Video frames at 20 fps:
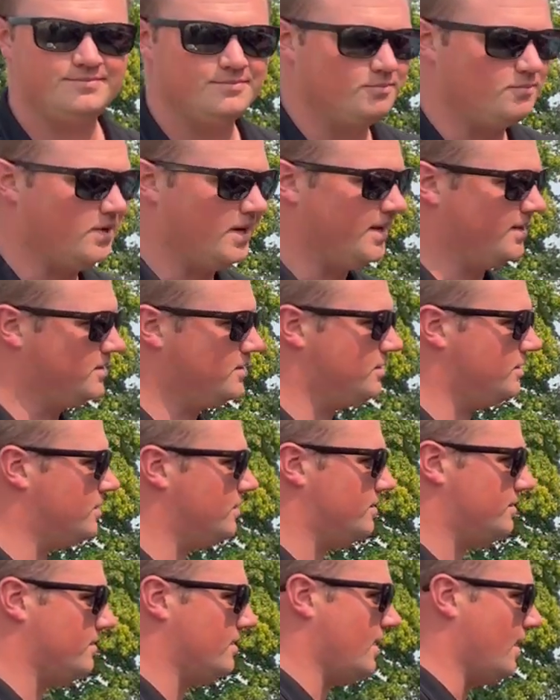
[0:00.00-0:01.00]

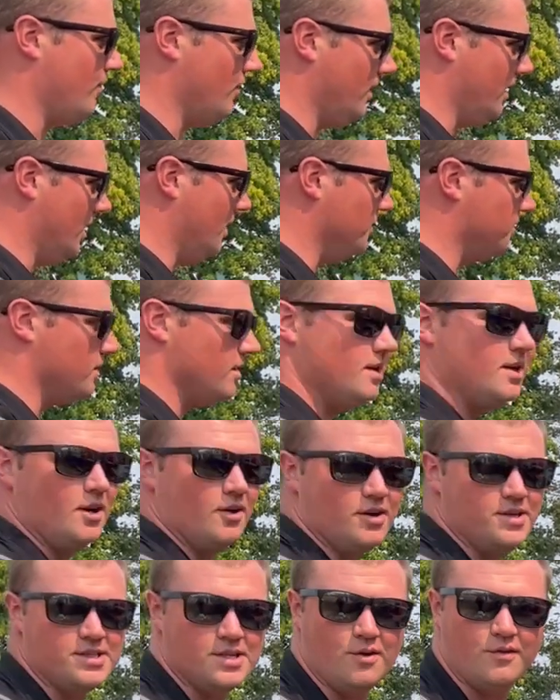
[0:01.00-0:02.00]
that's everything else in
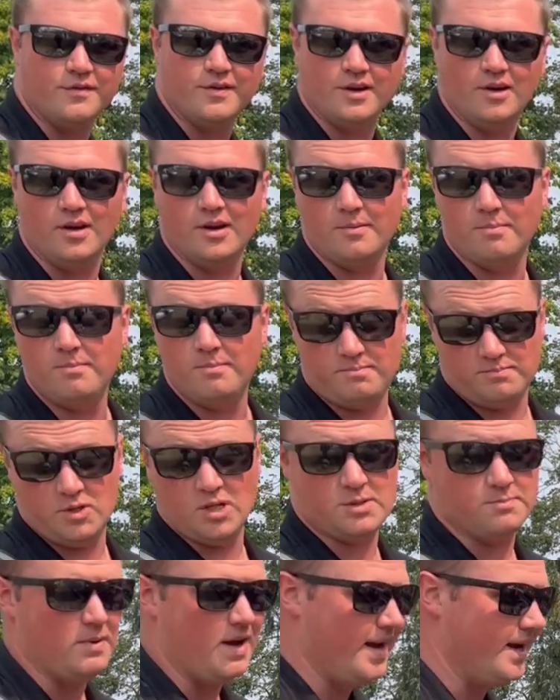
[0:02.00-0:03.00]
here is outfitted up
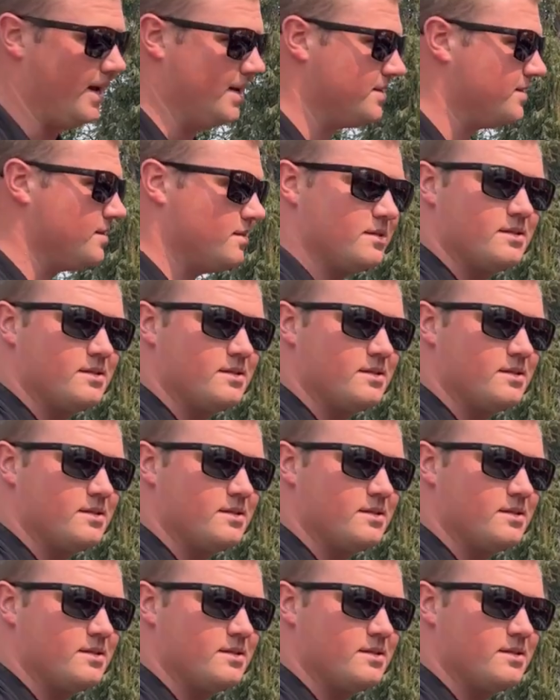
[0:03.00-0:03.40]
just by us.